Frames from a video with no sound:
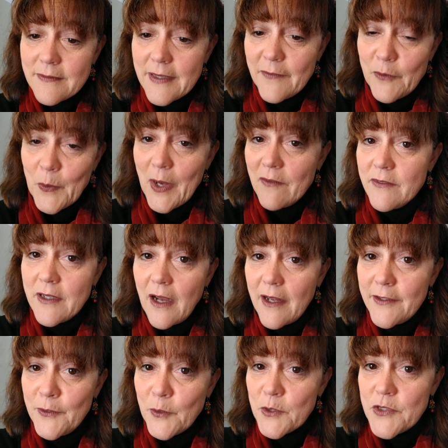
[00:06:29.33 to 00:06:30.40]
if you haven't
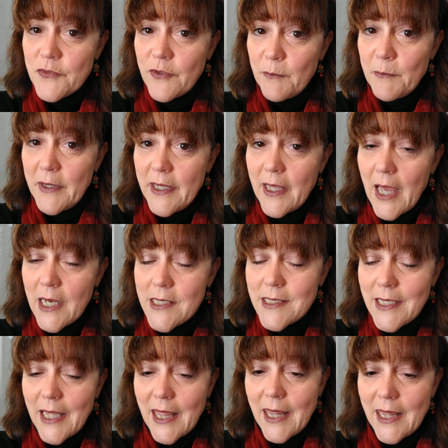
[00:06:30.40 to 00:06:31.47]
gotten yours from me yet,
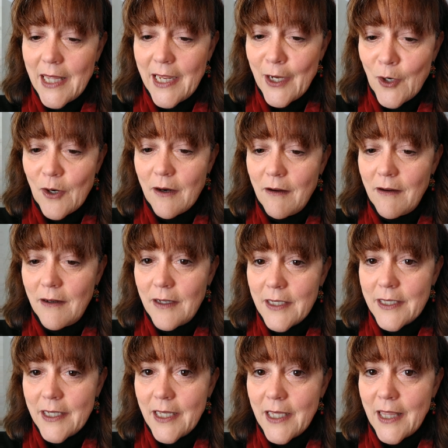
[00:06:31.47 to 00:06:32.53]
they are
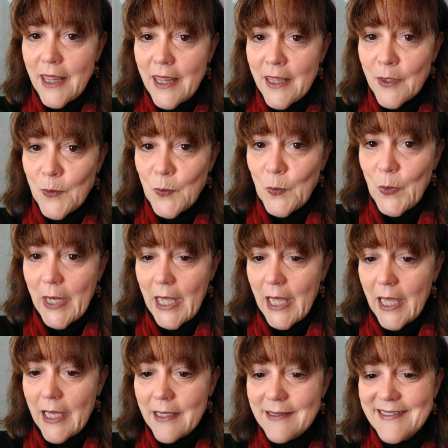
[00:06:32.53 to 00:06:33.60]
on the
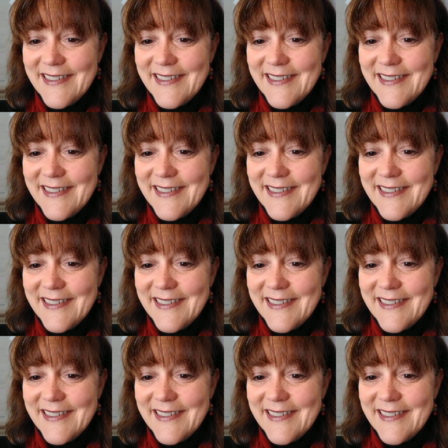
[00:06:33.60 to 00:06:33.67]
way.